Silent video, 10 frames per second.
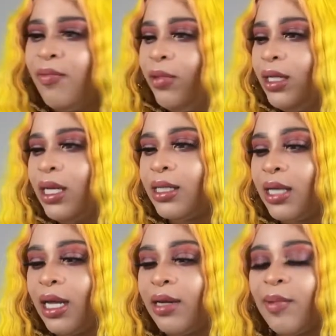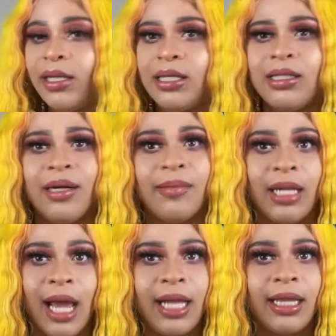really excited about this, and I'm
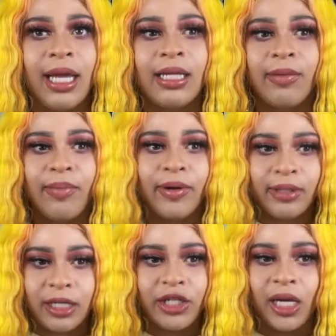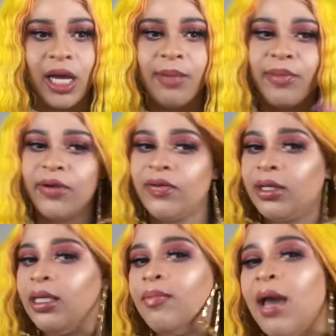glad that the shade
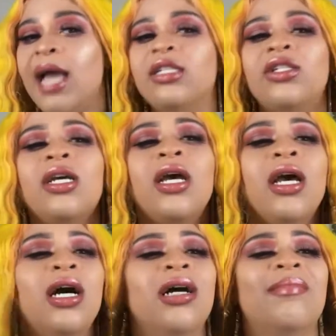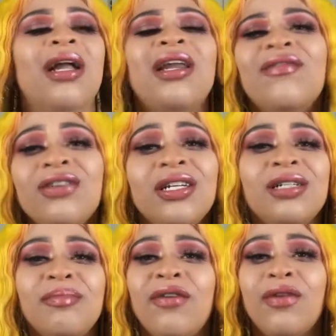perfectly matched. I never
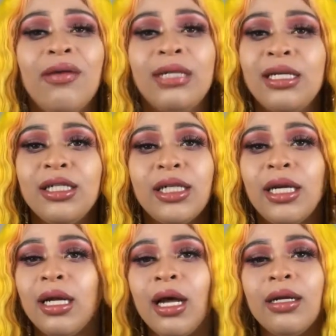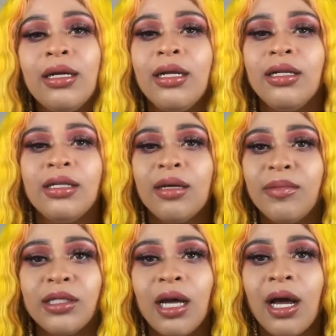change my foundation shade. I'm in the
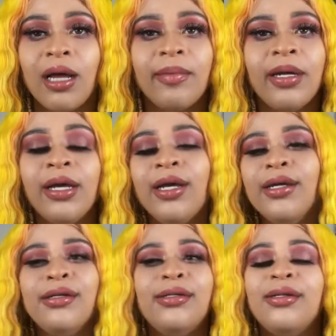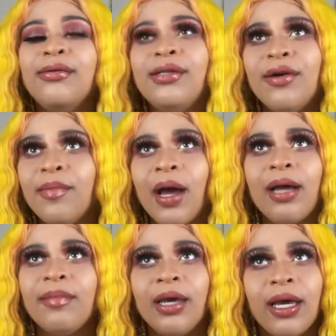summertime, so don't
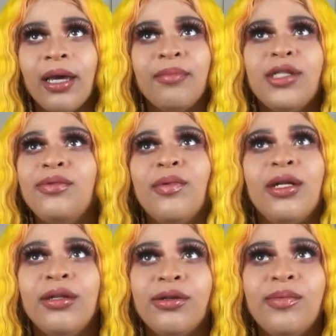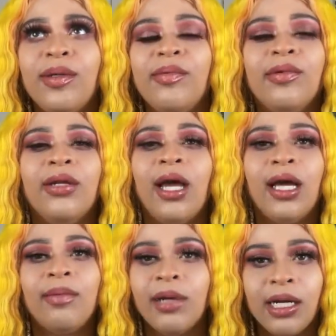mind me. I'm just one of those people
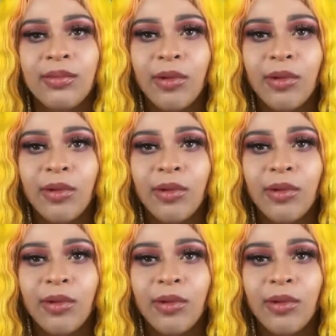that, because